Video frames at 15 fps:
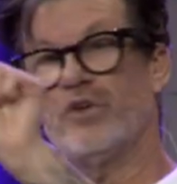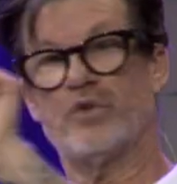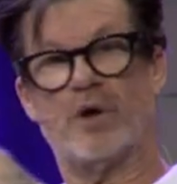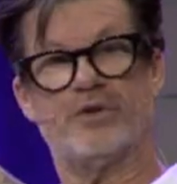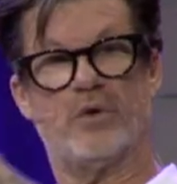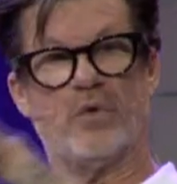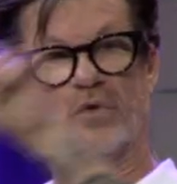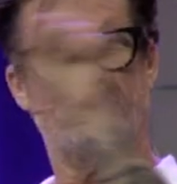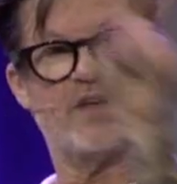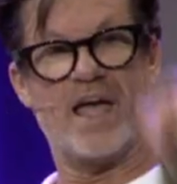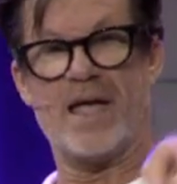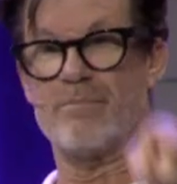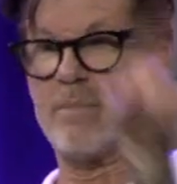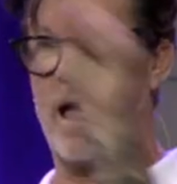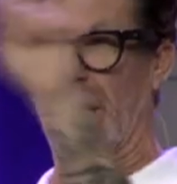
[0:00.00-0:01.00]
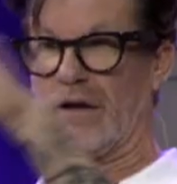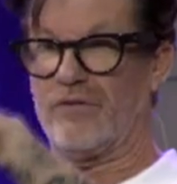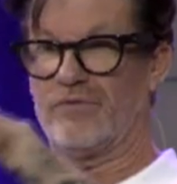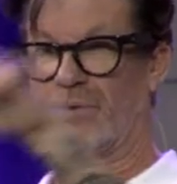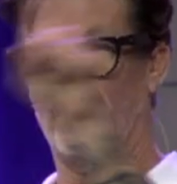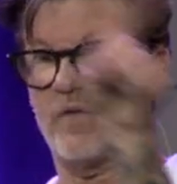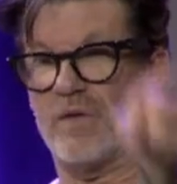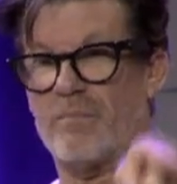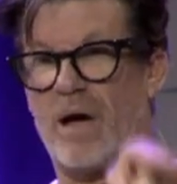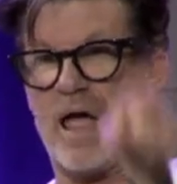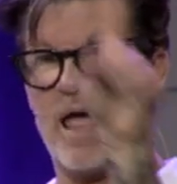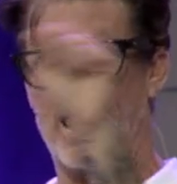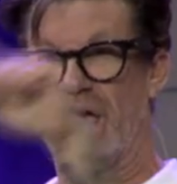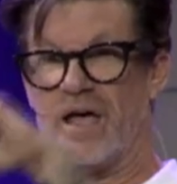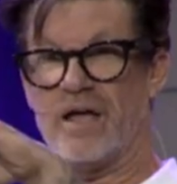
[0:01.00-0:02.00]
So I do this game back and forth in my
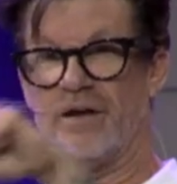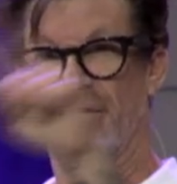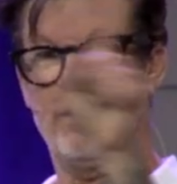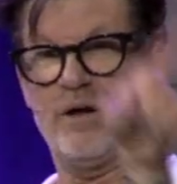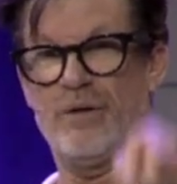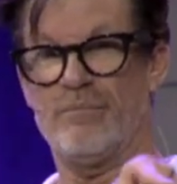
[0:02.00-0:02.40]
head.